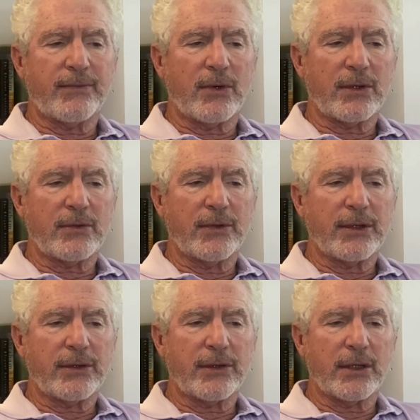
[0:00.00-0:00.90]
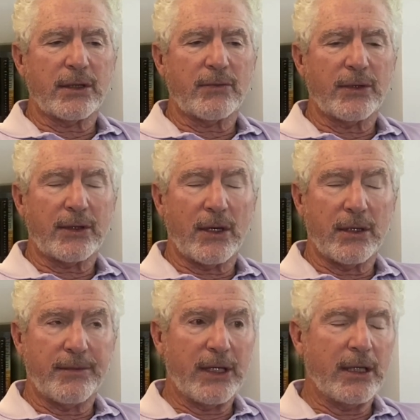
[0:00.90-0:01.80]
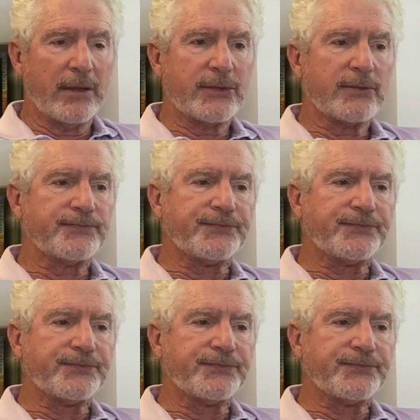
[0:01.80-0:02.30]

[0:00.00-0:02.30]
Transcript: work with condominiums.